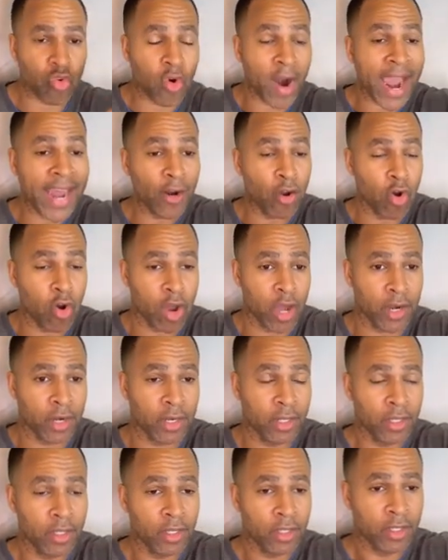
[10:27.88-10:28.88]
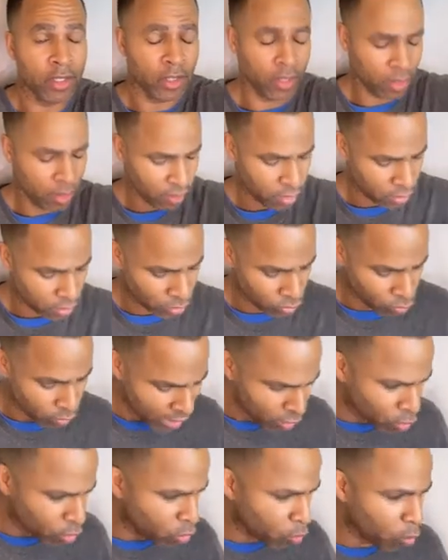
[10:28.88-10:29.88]
on Right
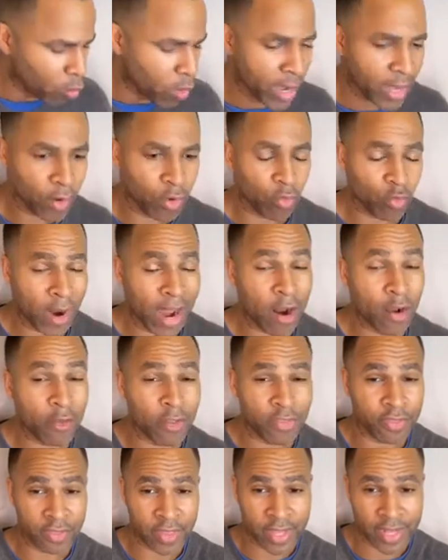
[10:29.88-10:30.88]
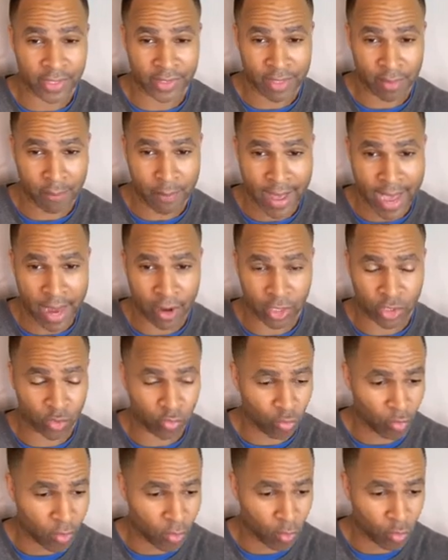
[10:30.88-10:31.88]
on what? Right on the things that matters.
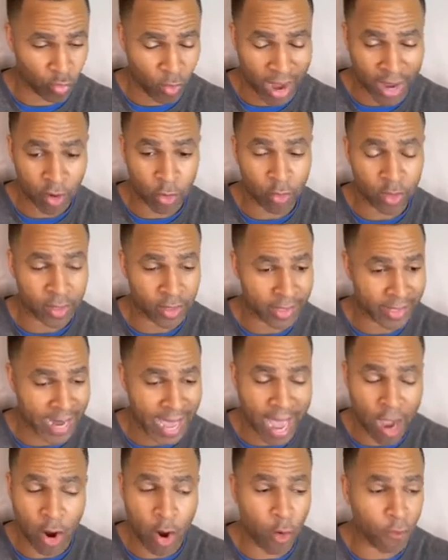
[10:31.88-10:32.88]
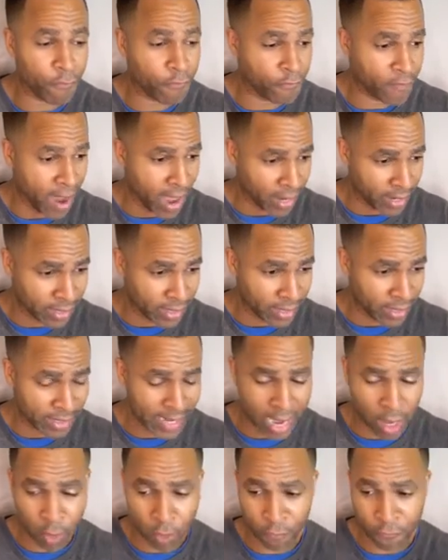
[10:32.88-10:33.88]
Right on the, not on vanity, not
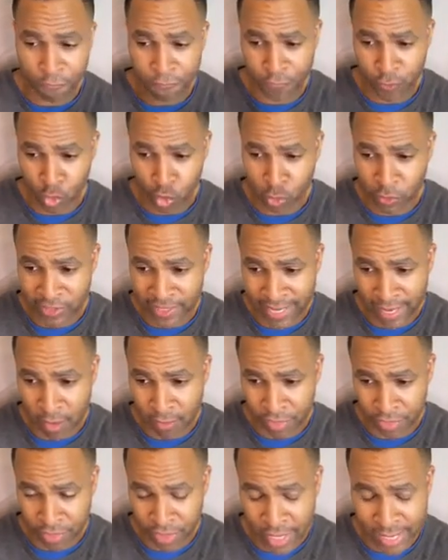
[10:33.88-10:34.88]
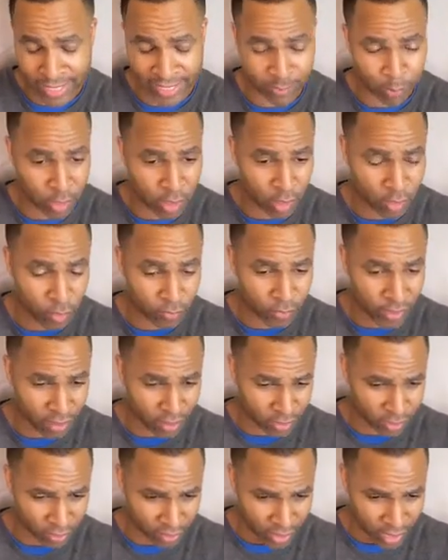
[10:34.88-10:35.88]
on futile things, but the
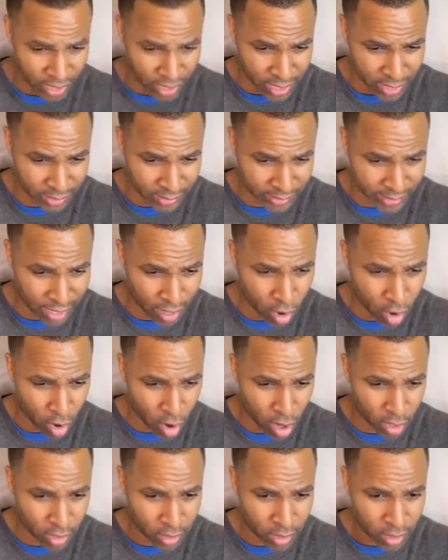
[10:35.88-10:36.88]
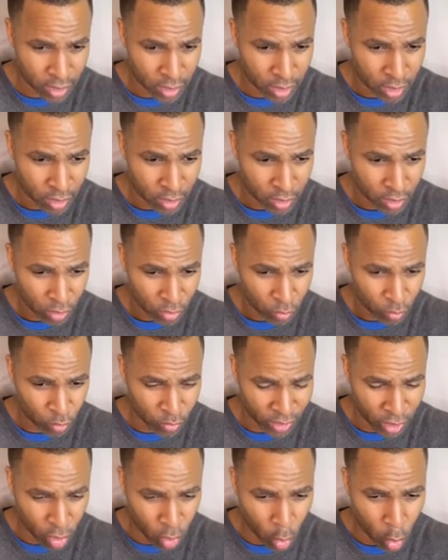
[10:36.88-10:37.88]
things that are
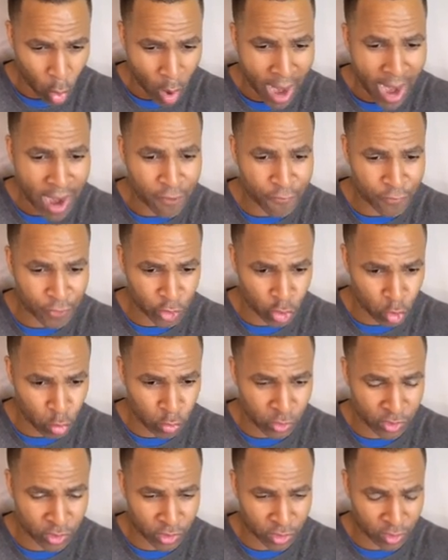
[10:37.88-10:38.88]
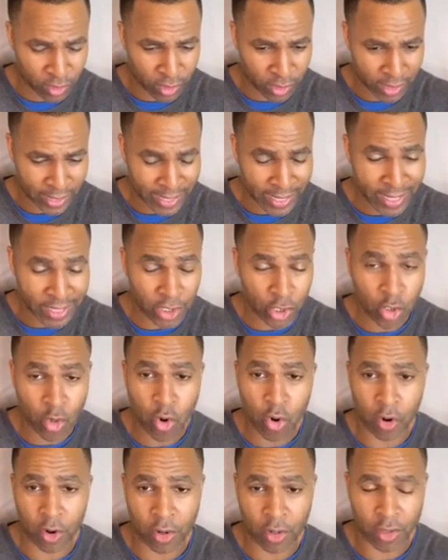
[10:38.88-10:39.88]
required for you to
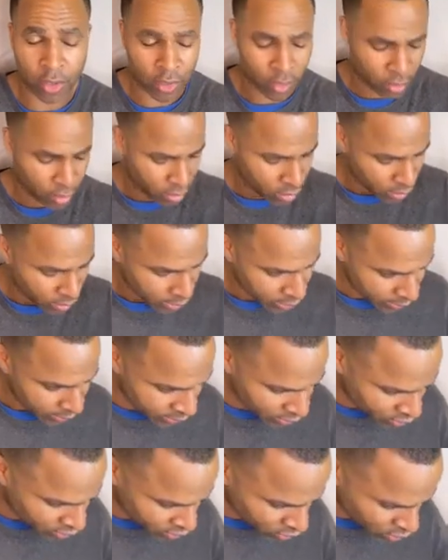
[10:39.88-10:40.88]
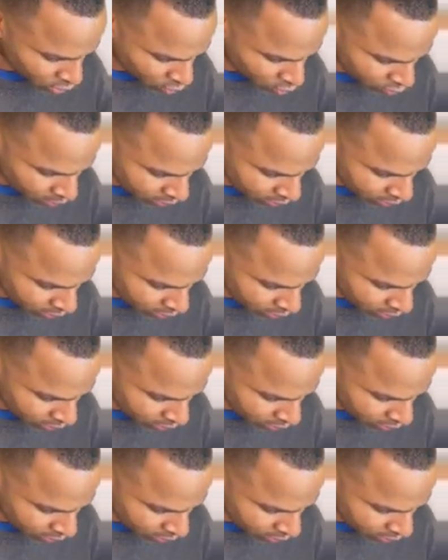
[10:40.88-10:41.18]
endure. And so